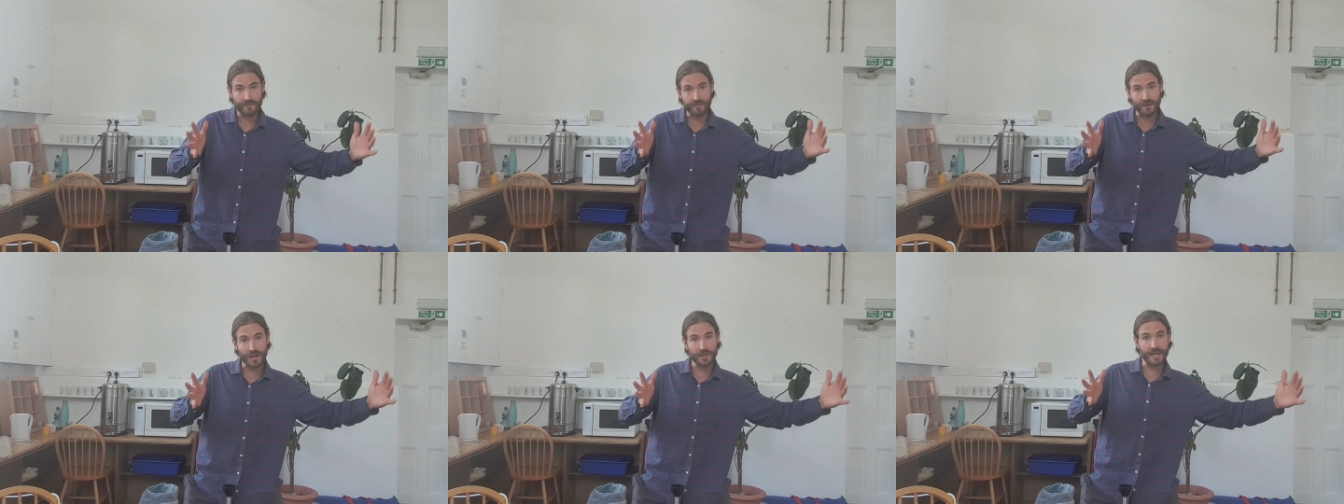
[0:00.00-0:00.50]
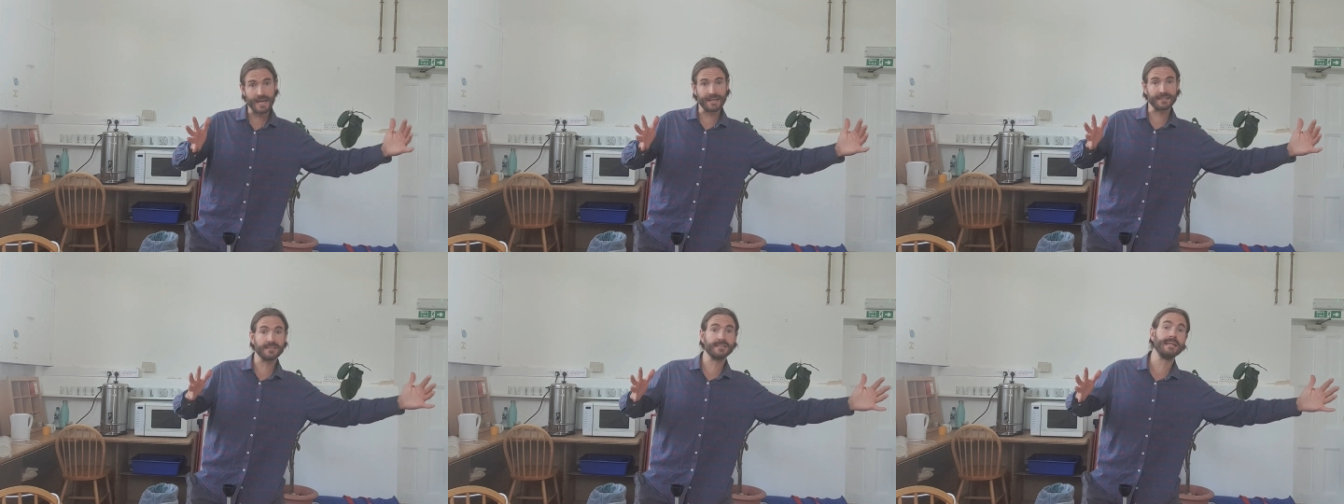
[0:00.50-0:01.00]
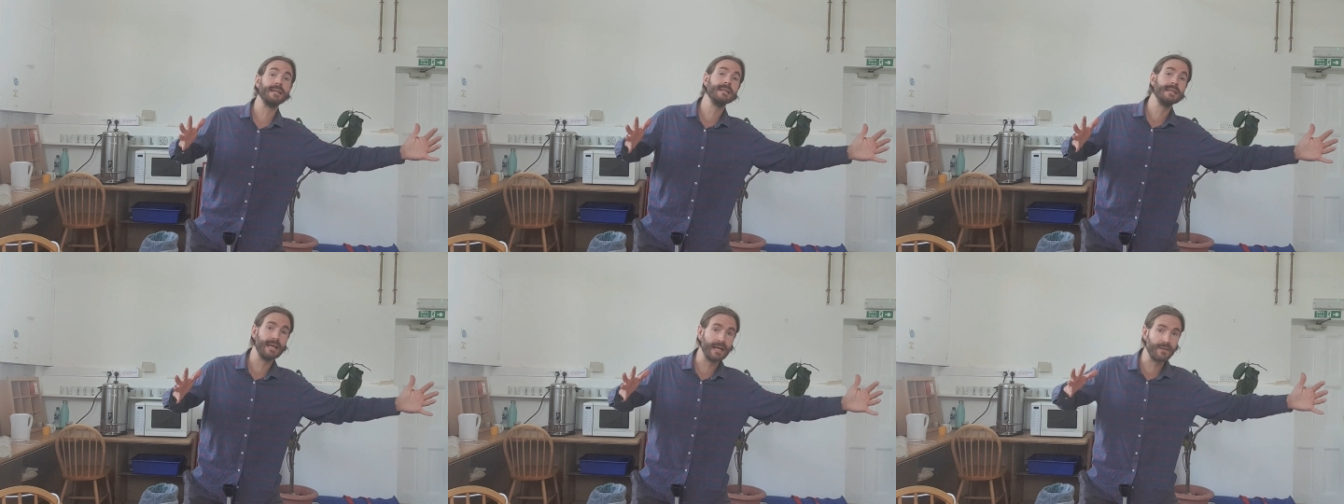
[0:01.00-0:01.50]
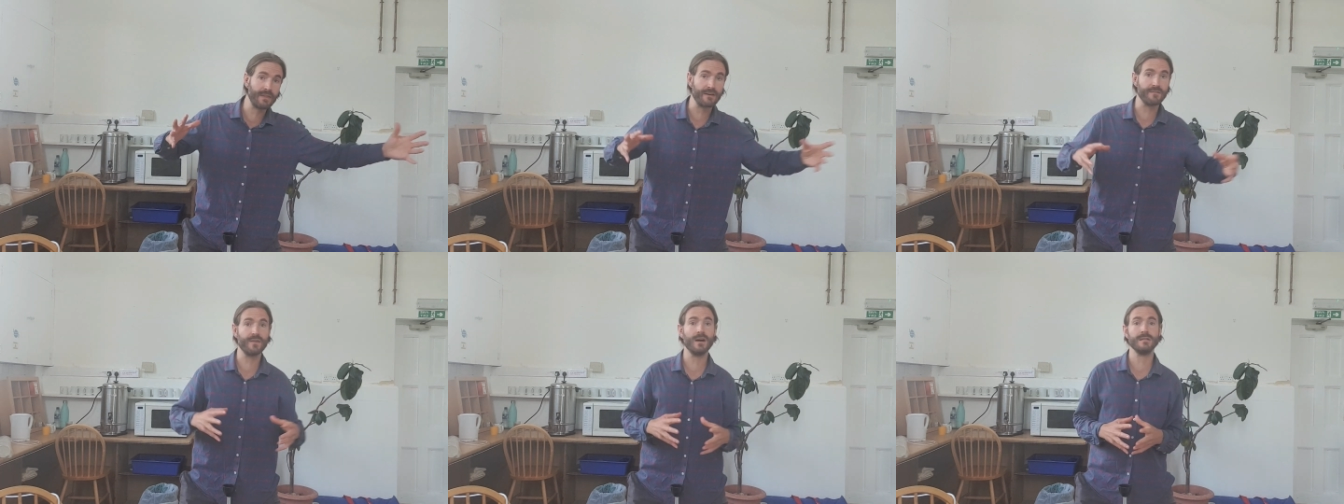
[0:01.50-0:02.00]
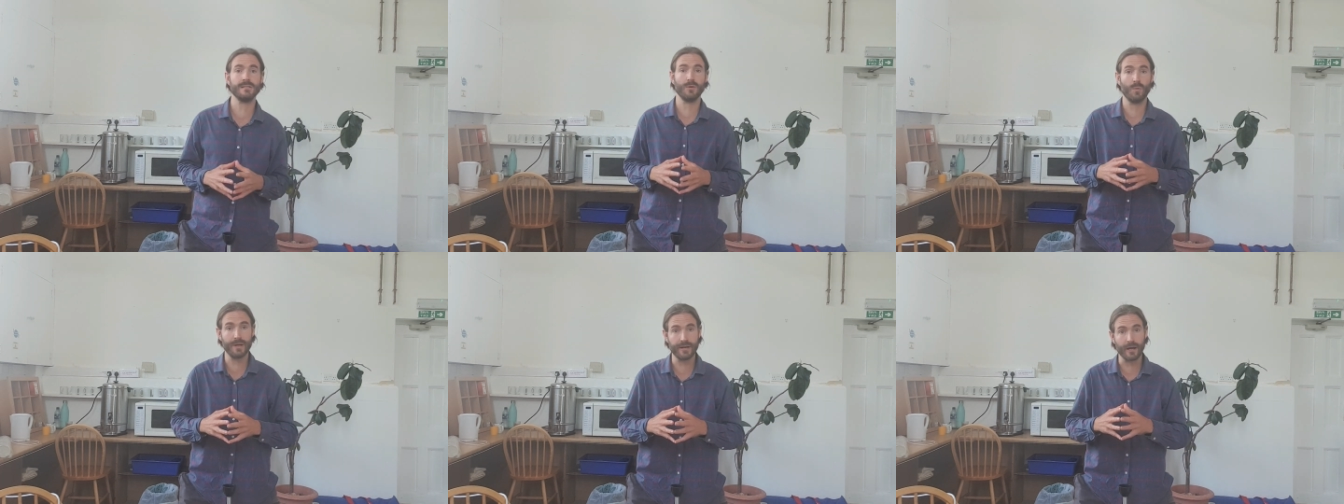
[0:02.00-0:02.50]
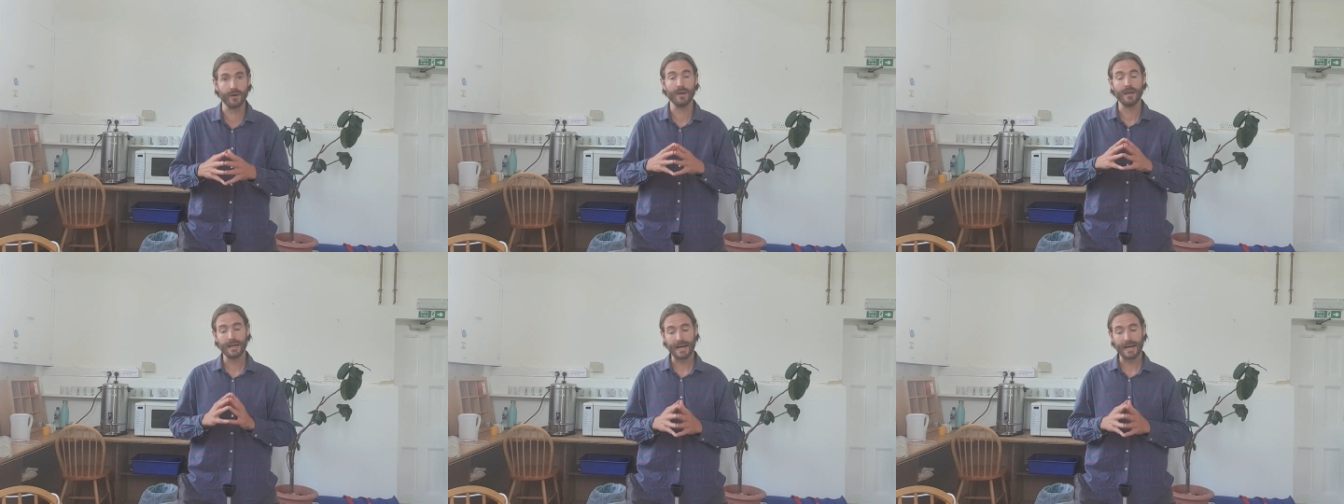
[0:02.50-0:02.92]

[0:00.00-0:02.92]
further extending that fasting window.